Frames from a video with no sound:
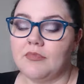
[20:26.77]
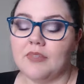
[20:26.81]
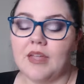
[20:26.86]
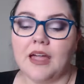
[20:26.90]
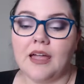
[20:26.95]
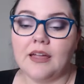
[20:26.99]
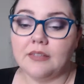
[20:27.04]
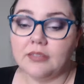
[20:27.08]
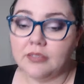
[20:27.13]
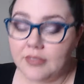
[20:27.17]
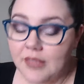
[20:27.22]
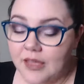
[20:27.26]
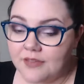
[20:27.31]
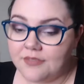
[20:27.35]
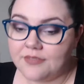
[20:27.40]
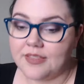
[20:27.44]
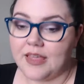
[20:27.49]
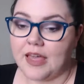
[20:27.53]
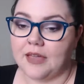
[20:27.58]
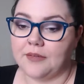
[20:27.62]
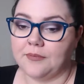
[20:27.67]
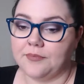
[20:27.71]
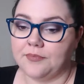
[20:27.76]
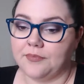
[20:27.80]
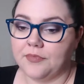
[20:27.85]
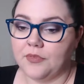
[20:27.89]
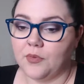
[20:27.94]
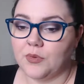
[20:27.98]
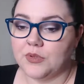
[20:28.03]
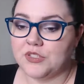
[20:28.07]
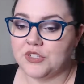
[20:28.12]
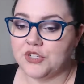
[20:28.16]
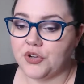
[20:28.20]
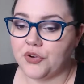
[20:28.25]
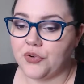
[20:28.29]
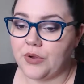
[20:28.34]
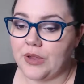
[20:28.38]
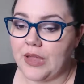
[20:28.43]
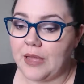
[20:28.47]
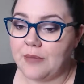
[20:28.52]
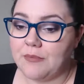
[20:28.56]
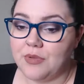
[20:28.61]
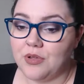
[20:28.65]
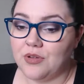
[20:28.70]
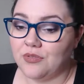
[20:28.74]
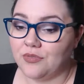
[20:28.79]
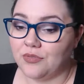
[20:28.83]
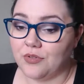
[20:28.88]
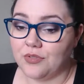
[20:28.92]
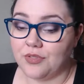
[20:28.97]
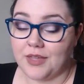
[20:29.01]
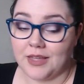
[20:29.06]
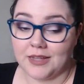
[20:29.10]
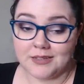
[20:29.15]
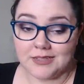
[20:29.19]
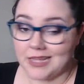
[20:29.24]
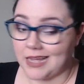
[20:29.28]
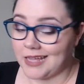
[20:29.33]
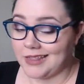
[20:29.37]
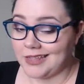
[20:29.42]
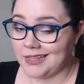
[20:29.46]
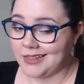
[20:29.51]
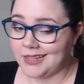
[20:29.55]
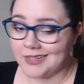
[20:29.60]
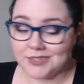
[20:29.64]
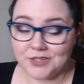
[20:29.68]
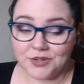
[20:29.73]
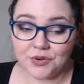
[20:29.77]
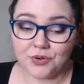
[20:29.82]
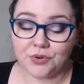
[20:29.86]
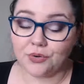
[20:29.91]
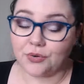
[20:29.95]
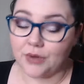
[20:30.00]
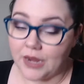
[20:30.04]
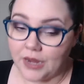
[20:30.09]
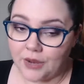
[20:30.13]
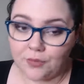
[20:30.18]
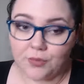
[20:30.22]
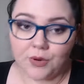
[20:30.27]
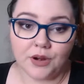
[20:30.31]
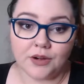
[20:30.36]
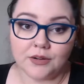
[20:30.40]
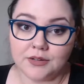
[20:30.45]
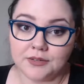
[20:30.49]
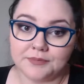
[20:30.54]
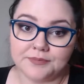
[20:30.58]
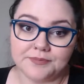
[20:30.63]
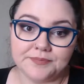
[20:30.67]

I love that. It wants to create beautiful things. I think that's a great word.